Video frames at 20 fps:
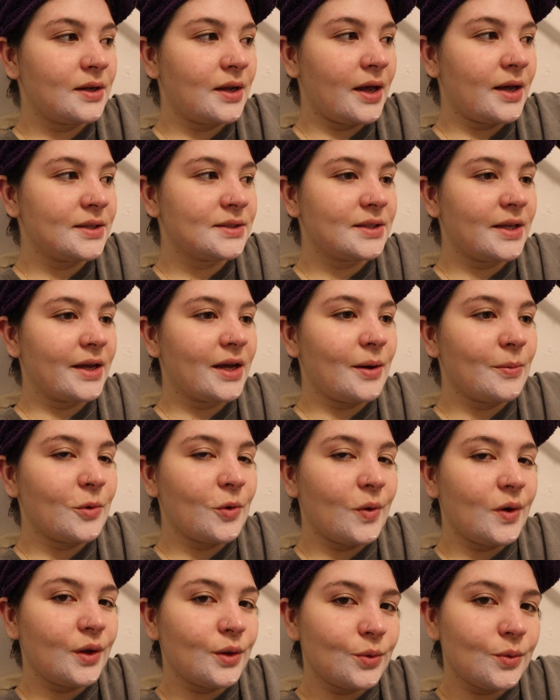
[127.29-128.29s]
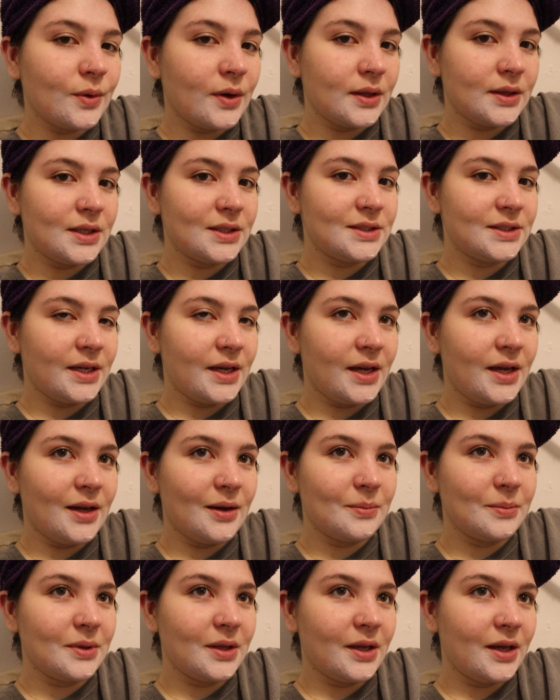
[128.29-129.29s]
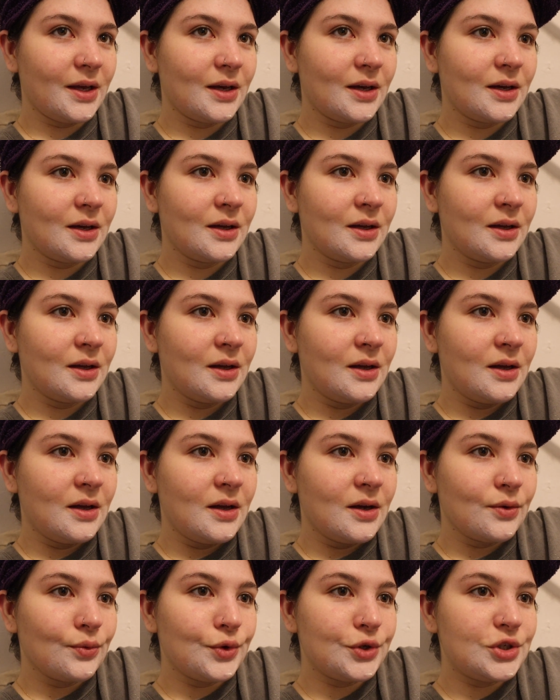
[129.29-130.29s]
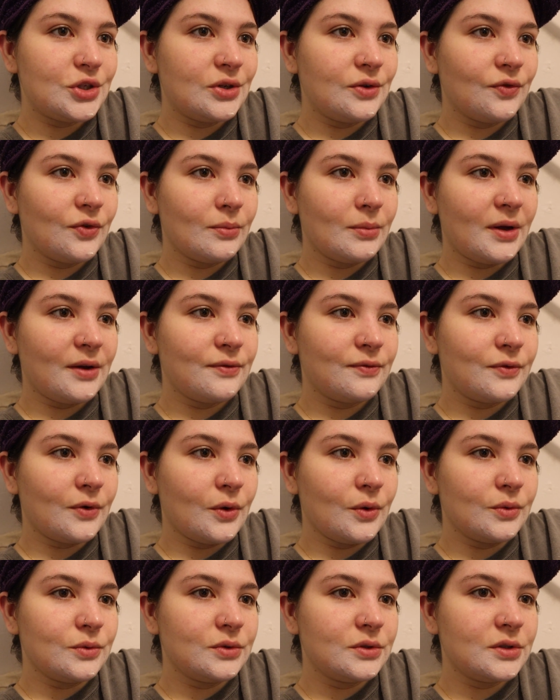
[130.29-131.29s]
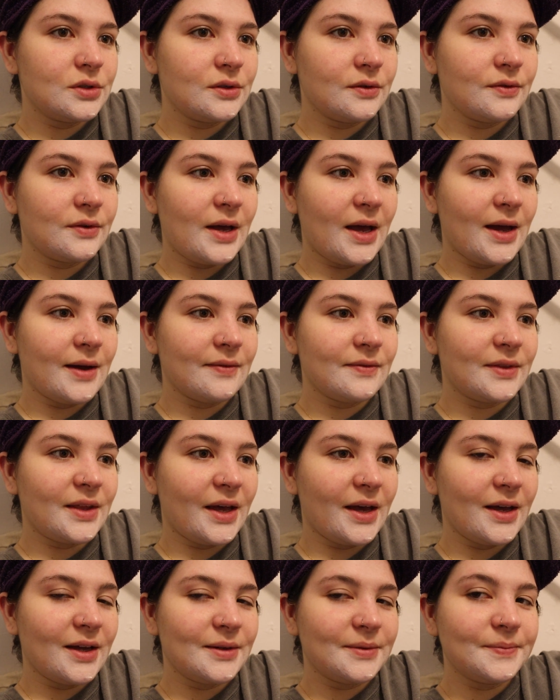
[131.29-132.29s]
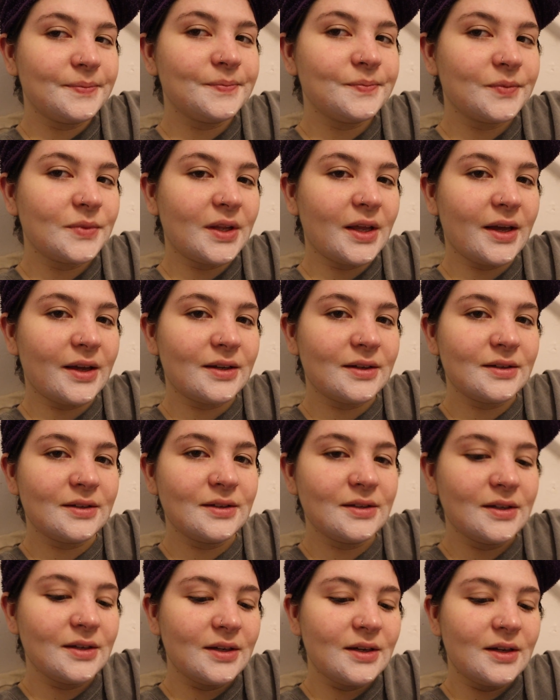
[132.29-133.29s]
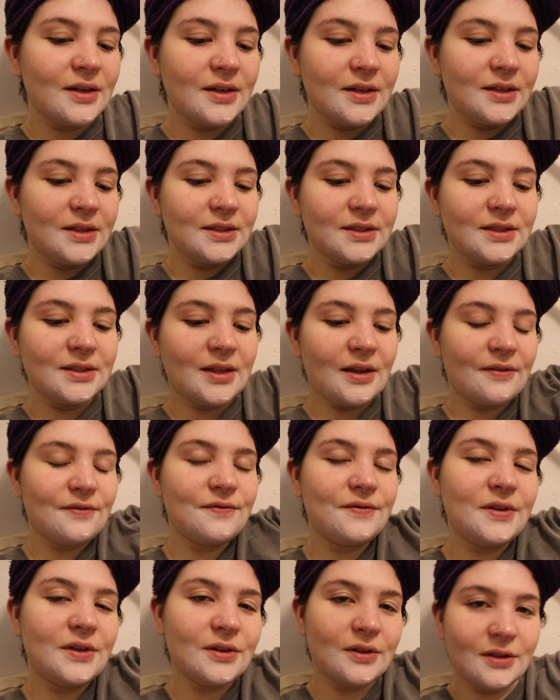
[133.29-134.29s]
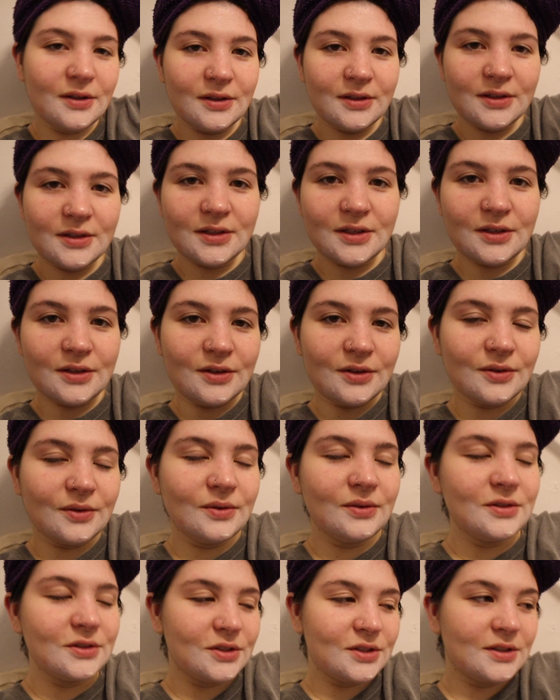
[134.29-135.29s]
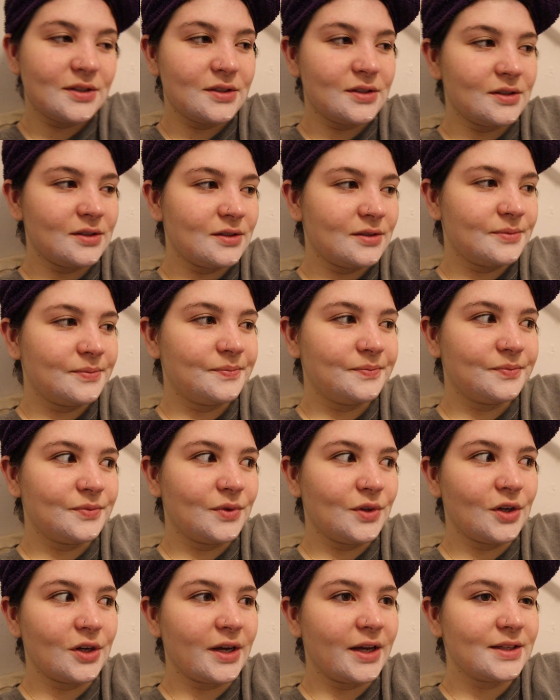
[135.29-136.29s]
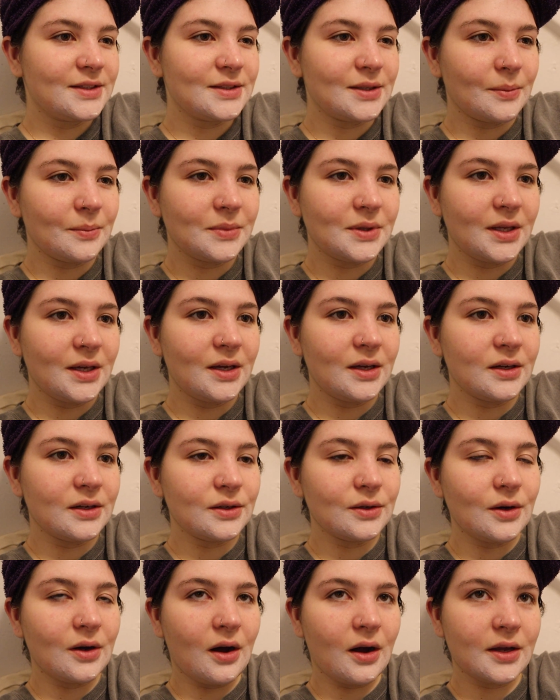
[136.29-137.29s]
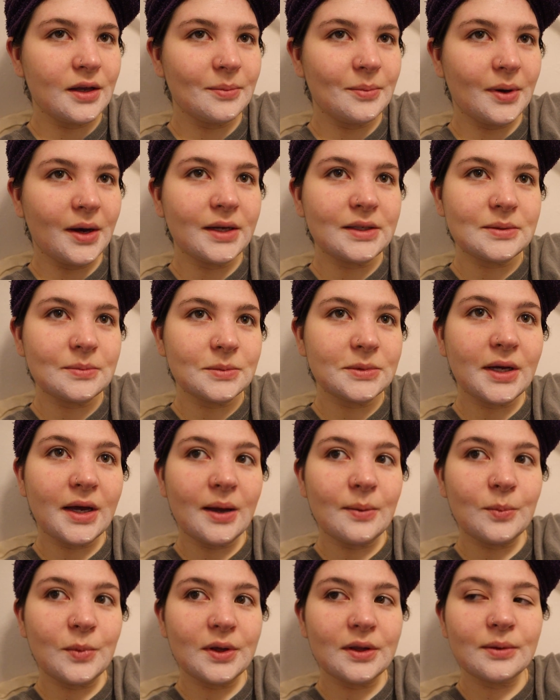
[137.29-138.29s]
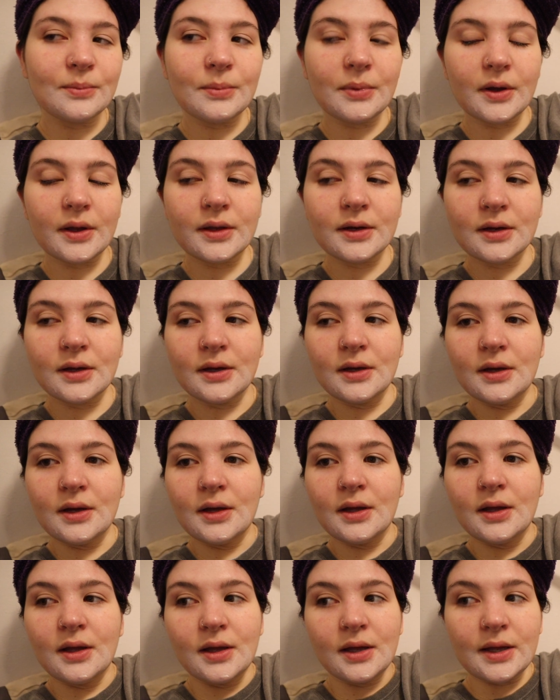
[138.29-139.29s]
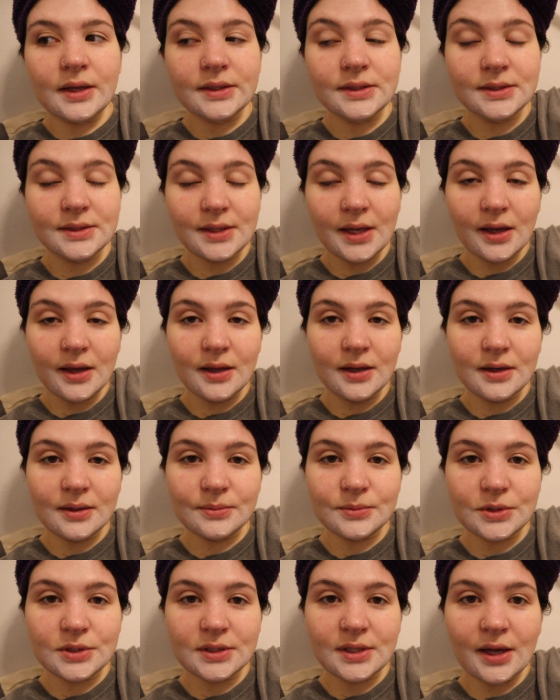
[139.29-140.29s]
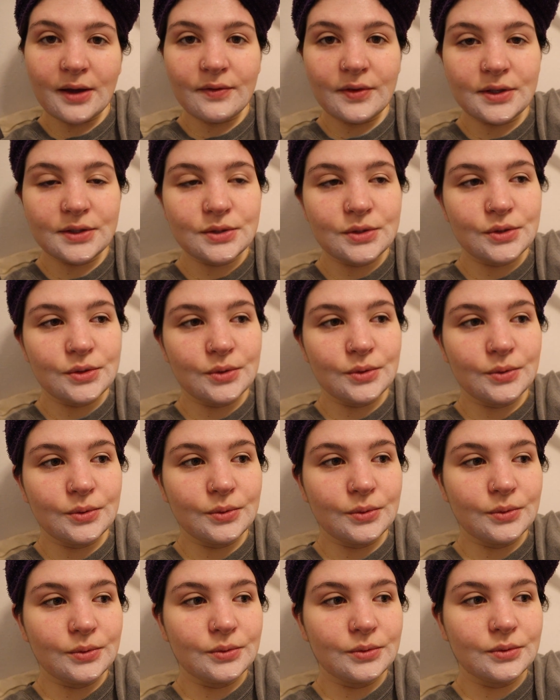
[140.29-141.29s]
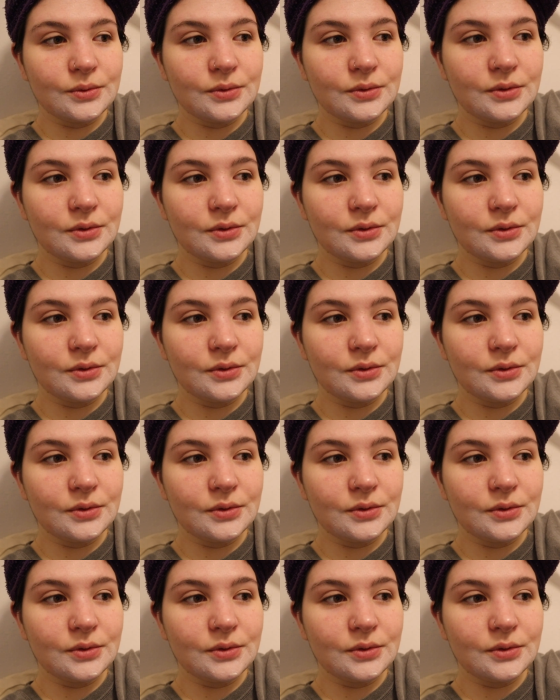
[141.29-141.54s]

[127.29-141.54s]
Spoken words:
As like I'm going throughout the day, I'm like reaching for my phone to have that feel, you know, just to look at something or occupy some time with. But instead, I'm just having to